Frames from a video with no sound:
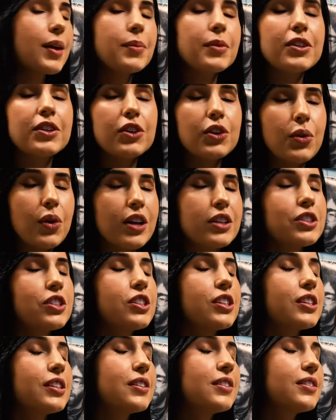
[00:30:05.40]
and your
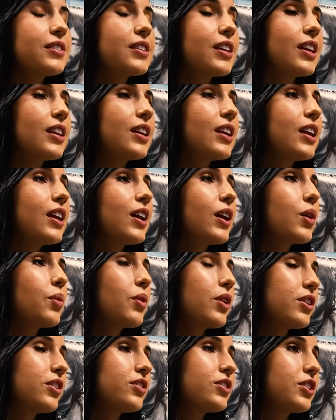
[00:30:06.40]
questions and
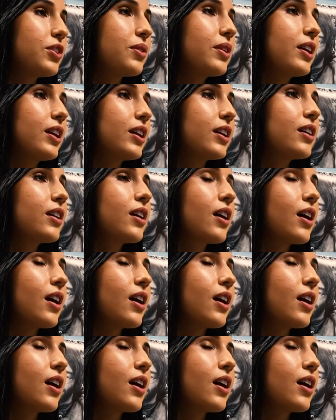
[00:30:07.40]
what you're doing.